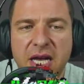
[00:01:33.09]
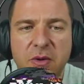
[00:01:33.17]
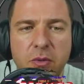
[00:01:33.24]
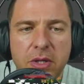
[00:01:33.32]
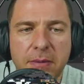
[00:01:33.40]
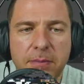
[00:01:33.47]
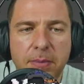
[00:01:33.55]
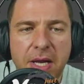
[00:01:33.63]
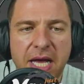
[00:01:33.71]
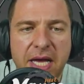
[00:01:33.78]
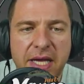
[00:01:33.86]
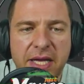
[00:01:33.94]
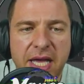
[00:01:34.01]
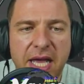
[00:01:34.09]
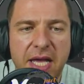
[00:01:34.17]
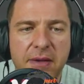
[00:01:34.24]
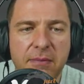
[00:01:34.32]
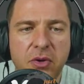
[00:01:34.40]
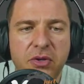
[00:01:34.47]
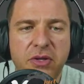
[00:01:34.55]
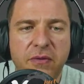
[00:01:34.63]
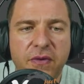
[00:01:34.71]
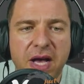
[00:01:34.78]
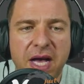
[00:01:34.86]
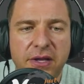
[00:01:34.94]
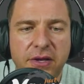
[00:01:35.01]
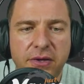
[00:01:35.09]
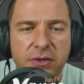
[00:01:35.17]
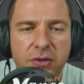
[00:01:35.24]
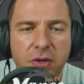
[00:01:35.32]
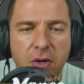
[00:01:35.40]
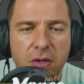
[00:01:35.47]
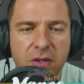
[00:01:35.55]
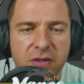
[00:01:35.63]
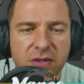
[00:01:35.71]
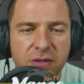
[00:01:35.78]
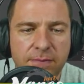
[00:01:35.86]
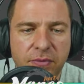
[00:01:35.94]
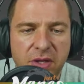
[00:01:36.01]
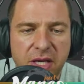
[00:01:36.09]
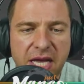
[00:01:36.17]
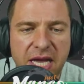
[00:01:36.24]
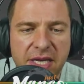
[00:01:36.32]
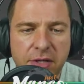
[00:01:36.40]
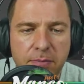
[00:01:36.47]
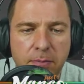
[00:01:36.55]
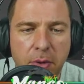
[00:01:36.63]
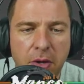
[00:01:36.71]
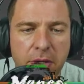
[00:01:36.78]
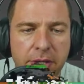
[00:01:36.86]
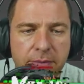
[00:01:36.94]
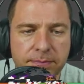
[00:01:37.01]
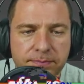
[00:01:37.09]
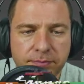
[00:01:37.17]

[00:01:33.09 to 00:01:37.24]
I will apply a modifier called edit poly.